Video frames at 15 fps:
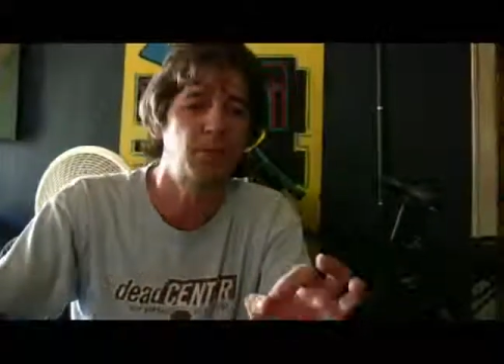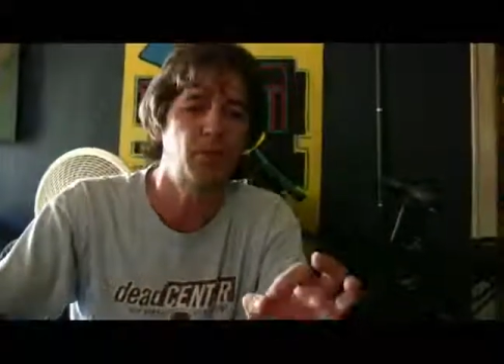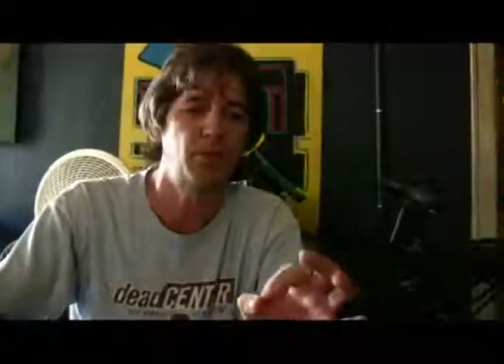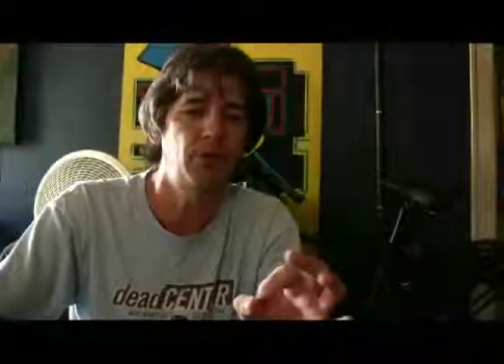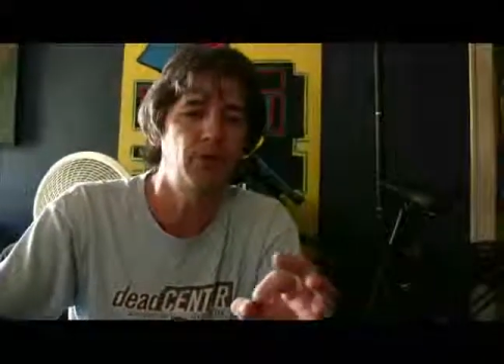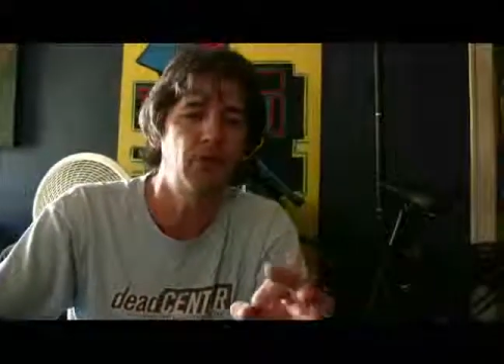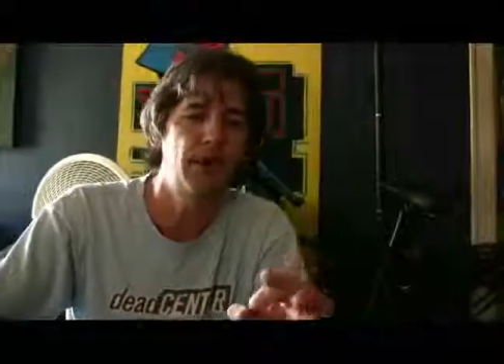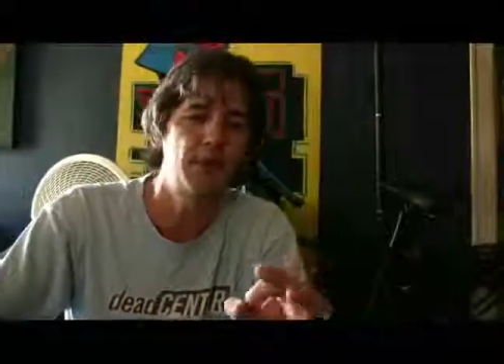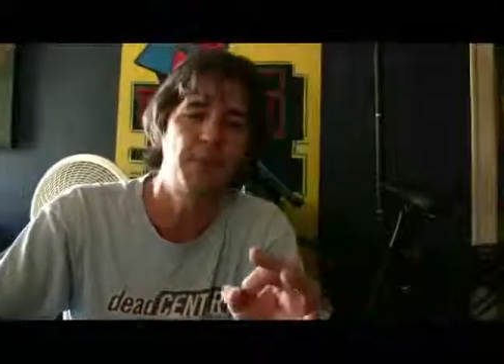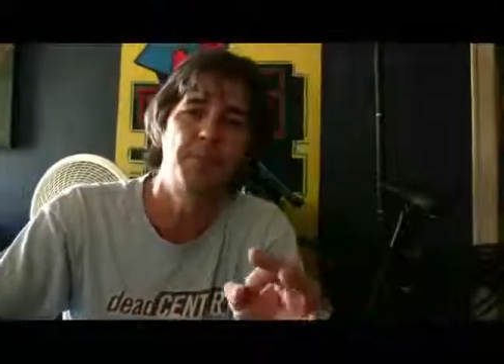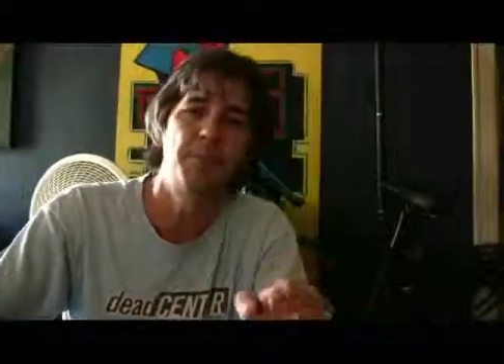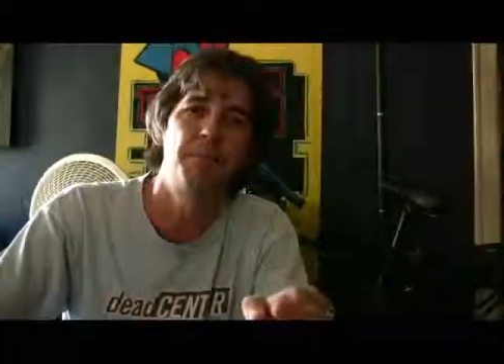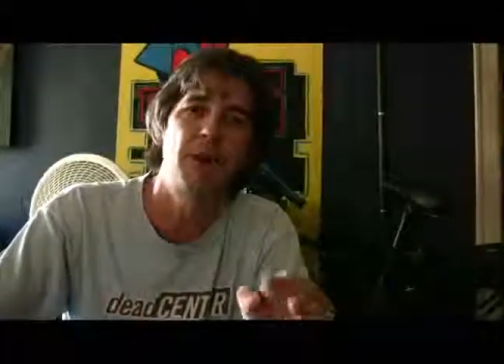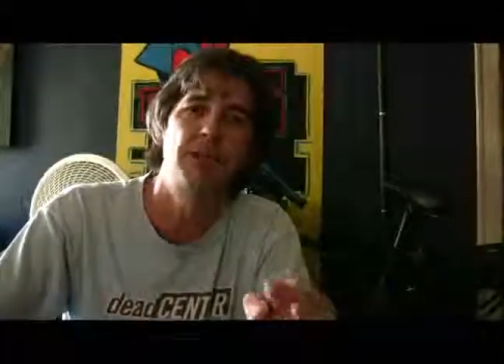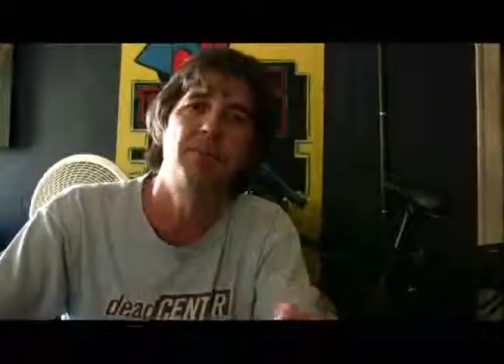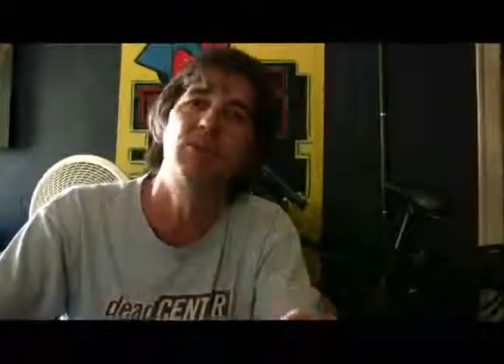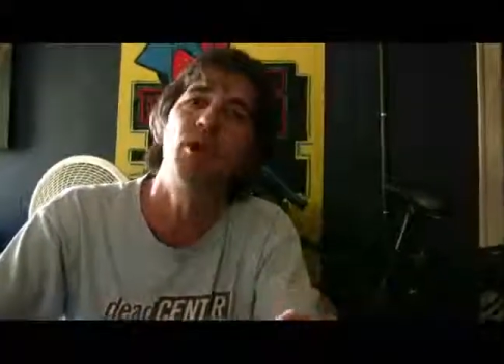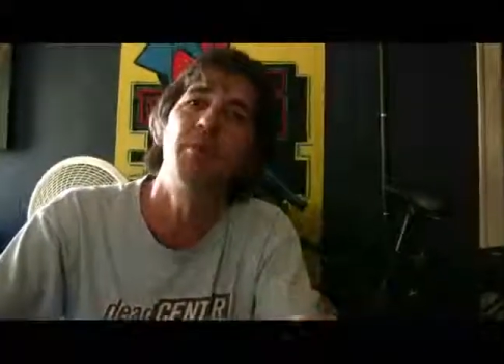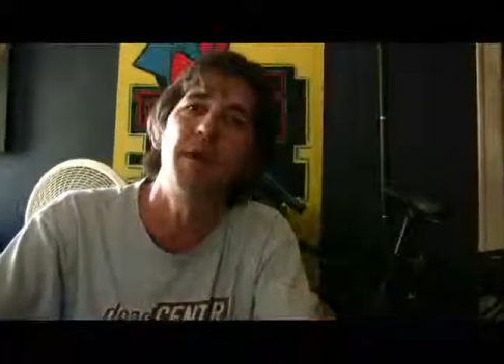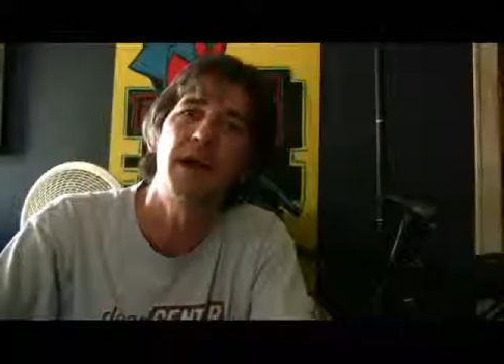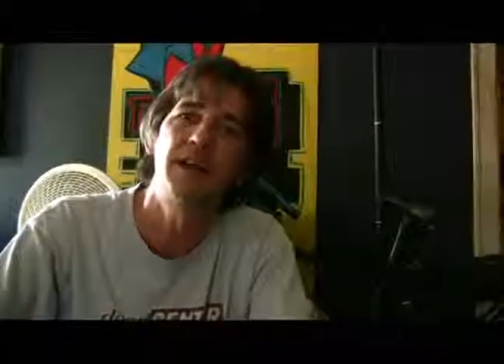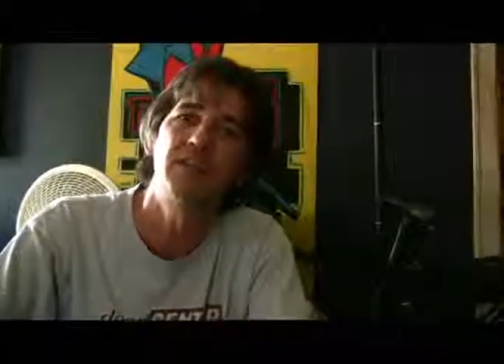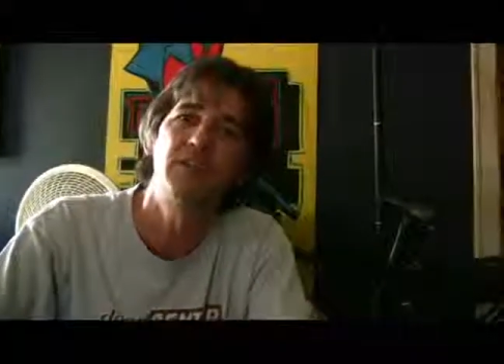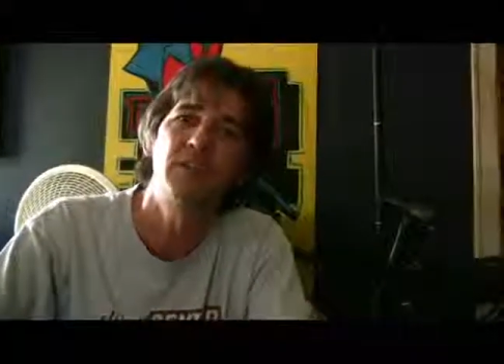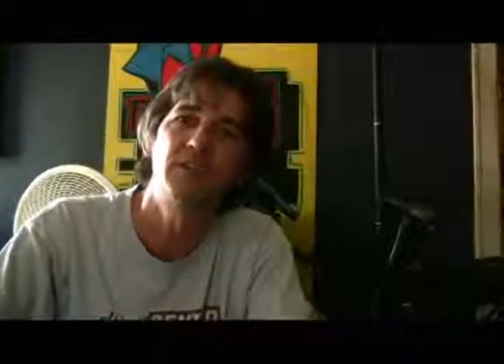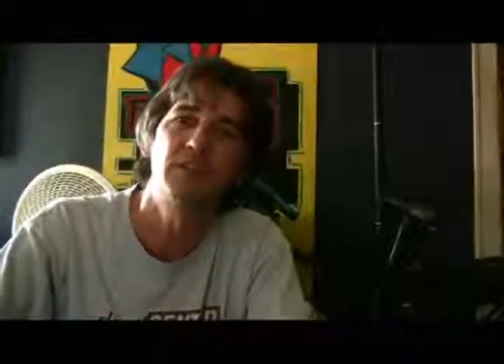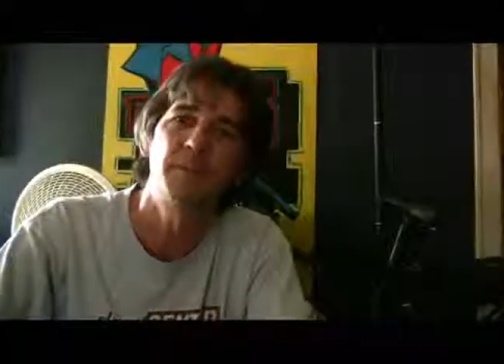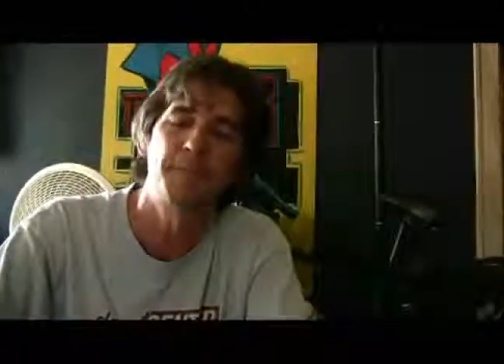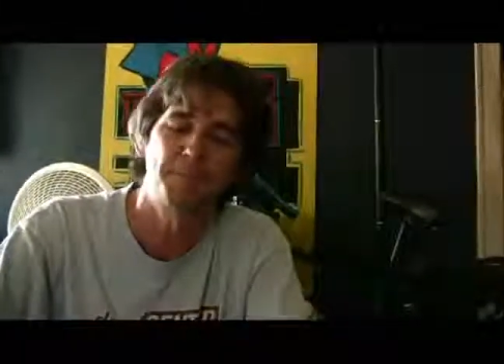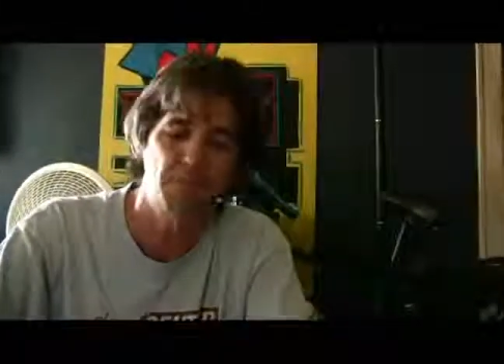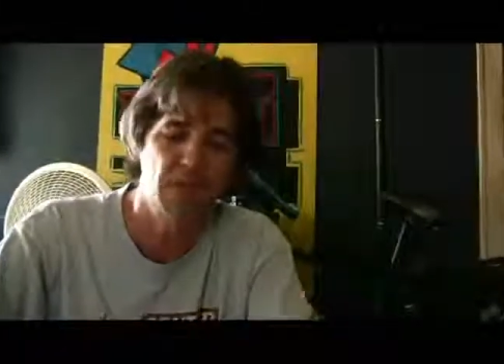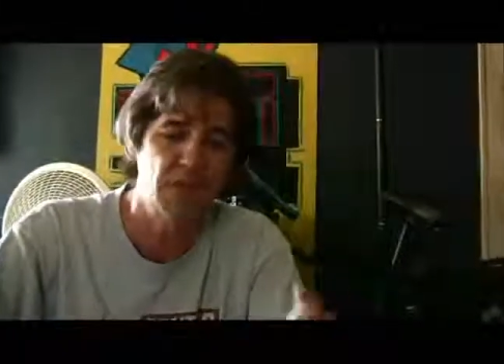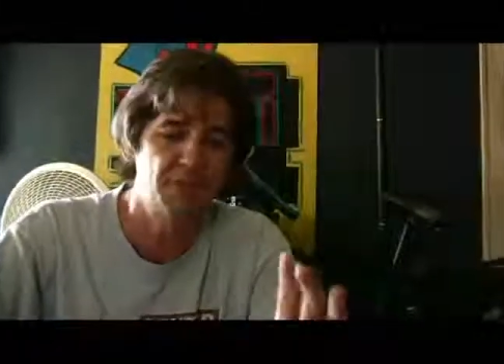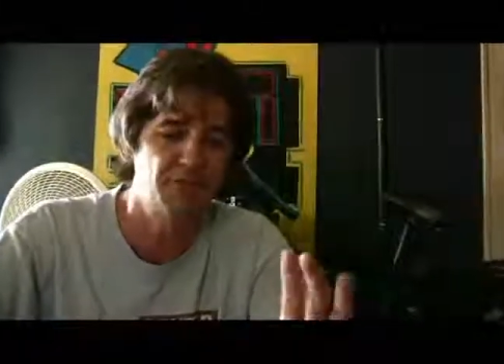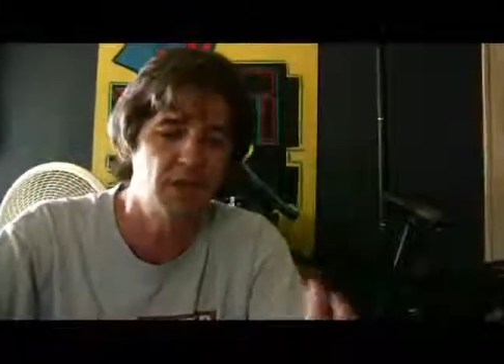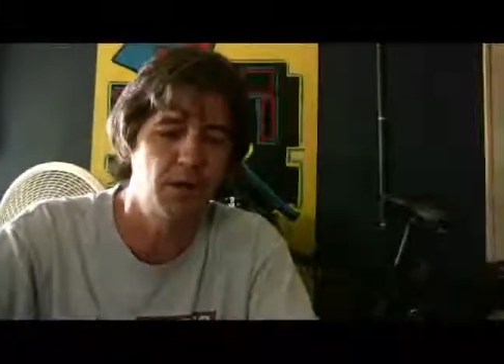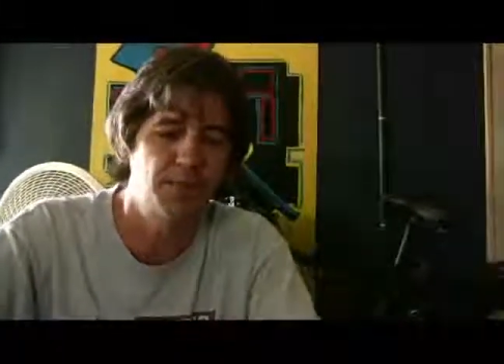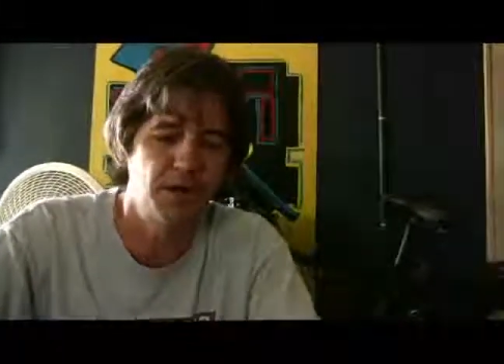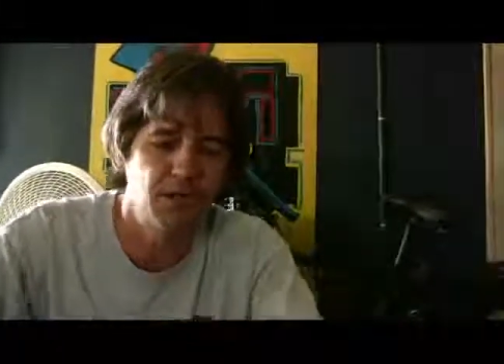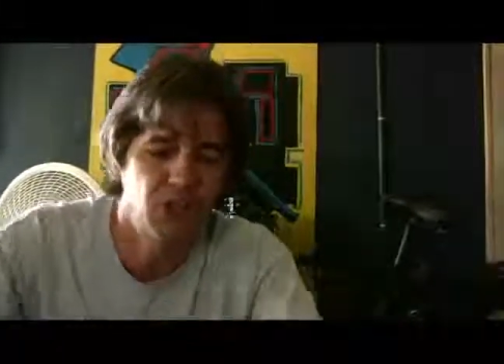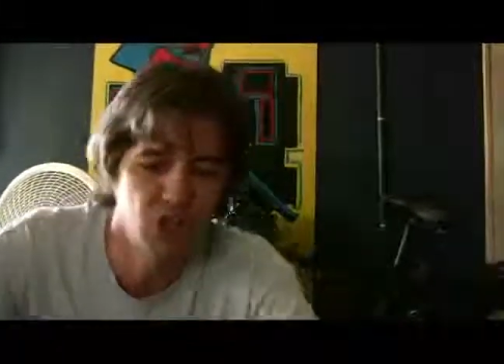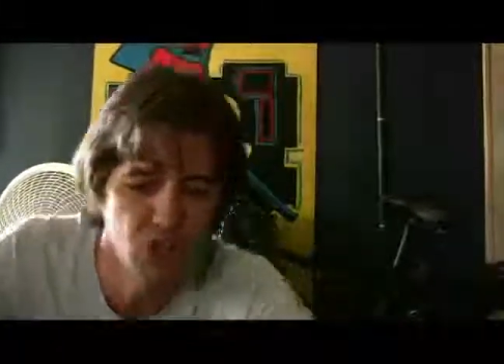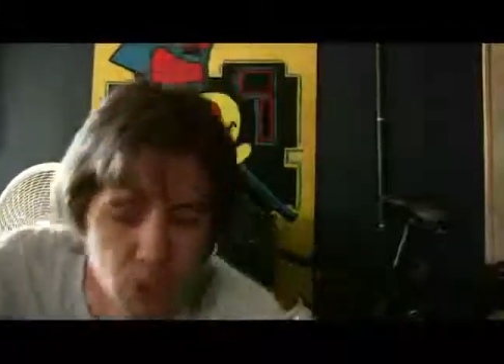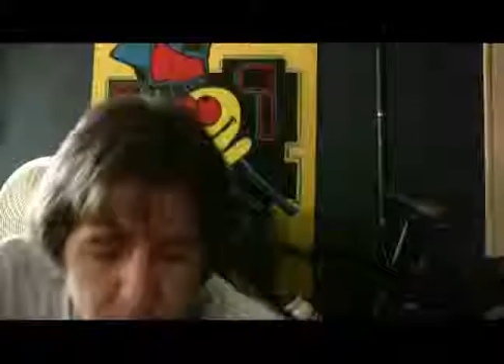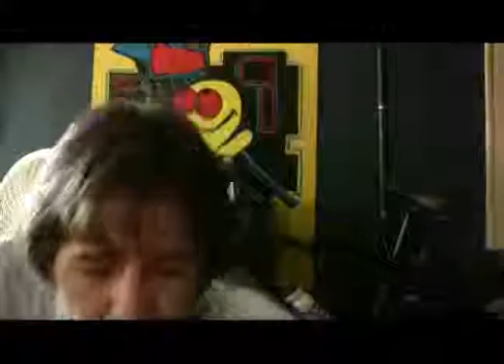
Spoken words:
but they're like bicycle patches. I've got a big tube